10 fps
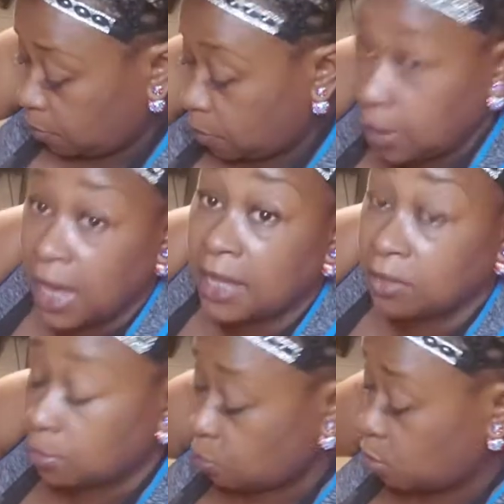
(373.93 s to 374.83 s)
I'm gonna add
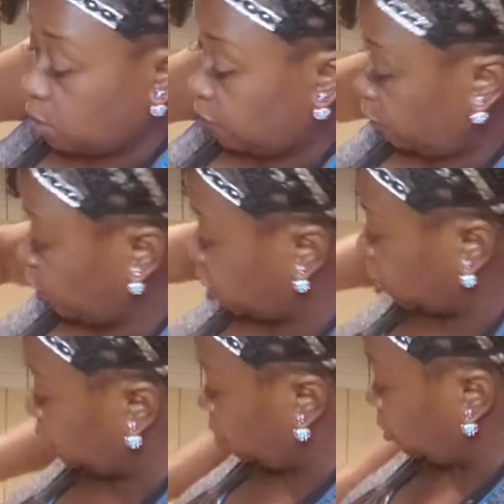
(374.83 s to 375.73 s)
some more of the
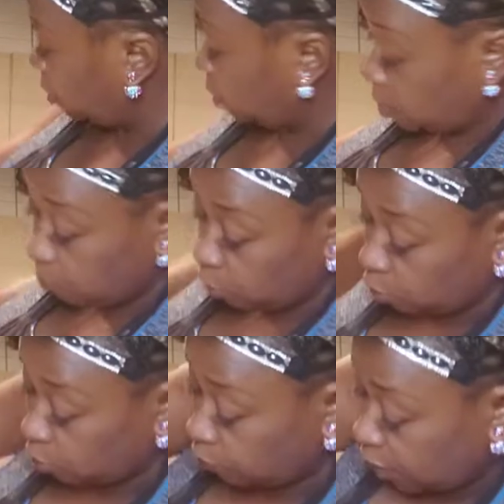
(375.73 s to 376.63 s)
filling, which
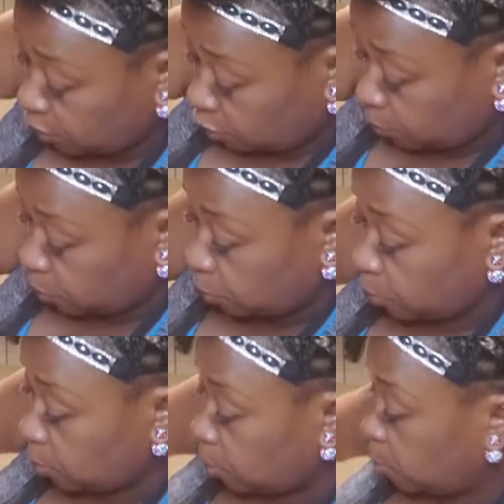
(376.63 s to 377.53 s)
is the
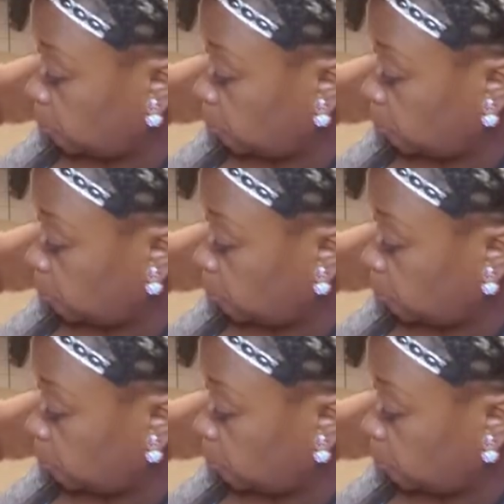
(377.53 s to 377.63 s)
vegetables.